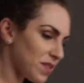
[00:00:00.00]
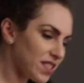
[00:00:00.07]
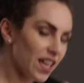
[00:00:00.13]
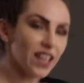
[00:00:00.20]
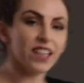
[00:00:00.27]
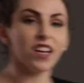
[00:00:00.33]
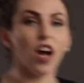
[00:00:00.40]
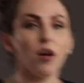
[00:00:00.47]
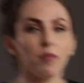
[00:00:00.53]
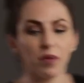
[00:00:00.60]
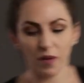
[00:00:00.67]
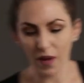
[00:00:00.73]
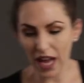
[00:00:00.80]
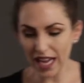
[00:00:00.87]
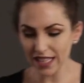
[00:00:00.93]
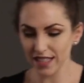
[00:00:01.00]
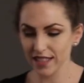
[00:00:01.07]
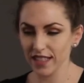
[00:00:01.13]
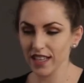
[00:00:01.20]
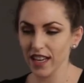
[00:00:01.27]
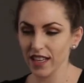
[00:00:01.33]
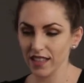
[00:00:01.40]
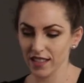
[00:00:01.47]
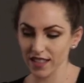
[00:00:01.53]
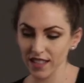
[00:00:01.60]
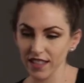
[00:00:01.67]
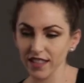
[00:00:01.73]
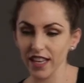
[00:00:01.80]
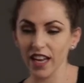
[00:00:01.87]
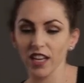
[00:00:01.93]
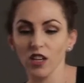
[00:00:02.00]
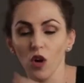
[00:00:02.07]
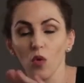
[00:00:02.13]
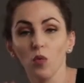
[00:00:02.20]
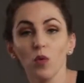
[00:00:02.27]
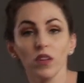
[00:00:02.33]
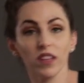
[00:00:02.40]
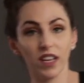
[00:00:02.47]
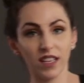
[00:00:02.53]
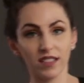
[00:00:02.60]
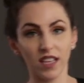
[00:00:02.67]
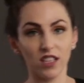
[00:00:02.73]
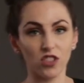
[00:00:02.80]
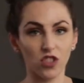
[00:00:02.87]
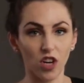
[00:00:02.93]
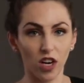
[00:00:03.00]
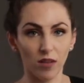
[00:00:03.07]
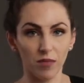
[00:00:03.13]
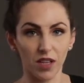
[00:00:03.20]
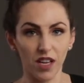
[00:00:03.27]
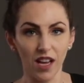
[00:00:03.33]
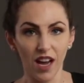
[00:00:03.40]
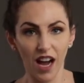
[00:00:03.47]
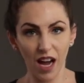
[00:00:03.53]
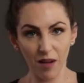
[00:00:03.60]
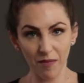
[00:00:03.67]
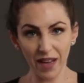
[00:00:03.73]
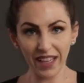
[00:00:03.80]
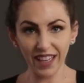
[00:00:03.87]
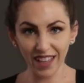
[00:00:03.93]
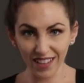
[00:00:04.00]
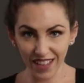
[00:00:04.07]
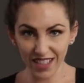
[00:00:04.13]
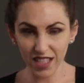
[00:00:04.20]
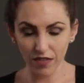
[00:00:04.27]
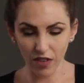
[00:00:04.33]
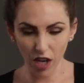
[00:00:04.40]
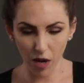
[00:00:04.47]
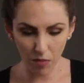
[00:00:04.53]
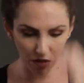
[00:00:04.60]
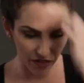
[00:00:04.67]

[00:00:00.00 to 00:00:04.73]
setting up a C-stand with an extension arm, I'm making a list of a couple